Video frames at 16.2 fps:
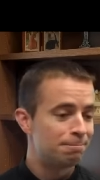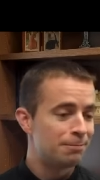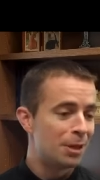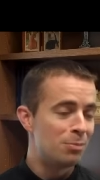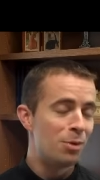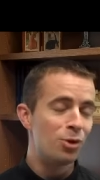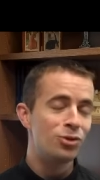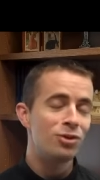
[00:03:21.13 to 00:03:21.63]

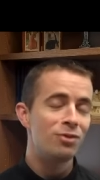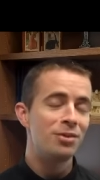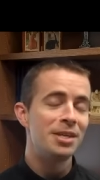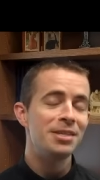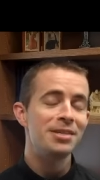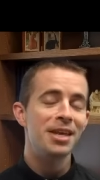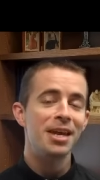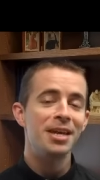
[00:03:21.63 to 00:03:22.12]
In most of
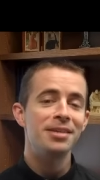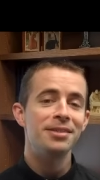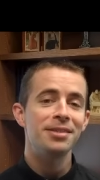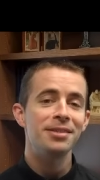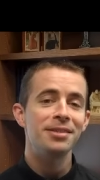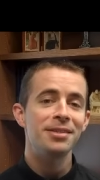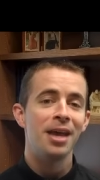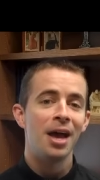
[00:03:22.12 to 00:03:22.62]
these
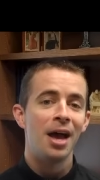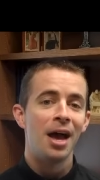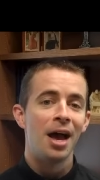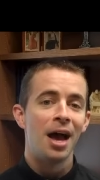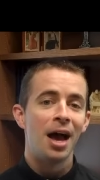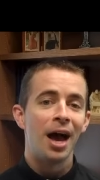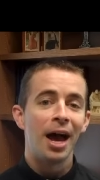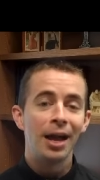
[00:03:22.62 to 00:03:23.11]
cases,
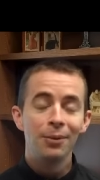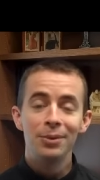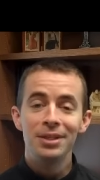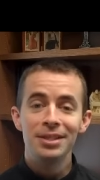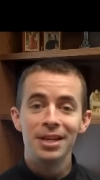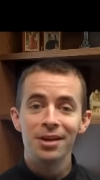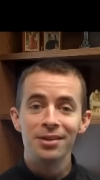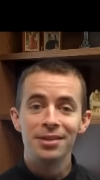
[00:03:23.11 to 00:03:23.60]
I
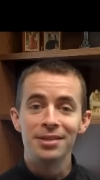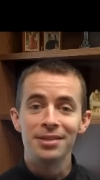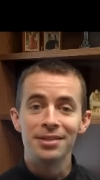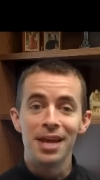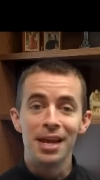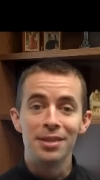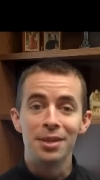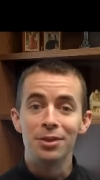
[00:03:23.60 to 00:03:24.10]
would dare to
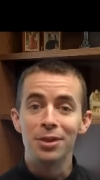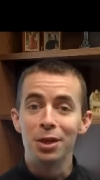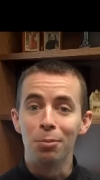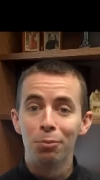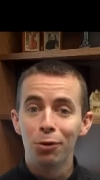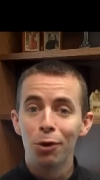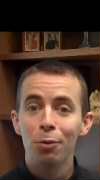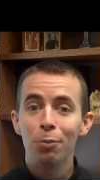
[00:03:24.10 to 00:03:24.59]
say that the
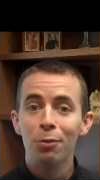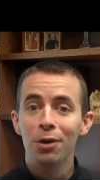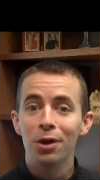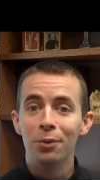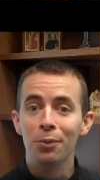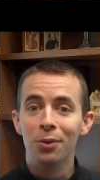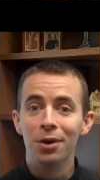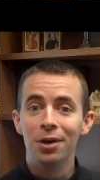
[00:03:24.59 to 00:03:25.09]

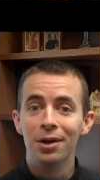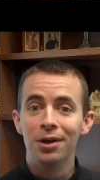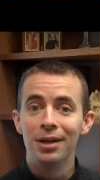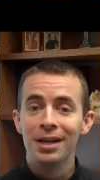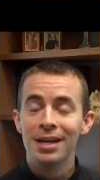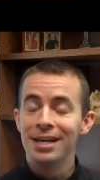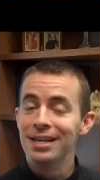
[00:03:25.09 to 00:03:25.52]
appropriate word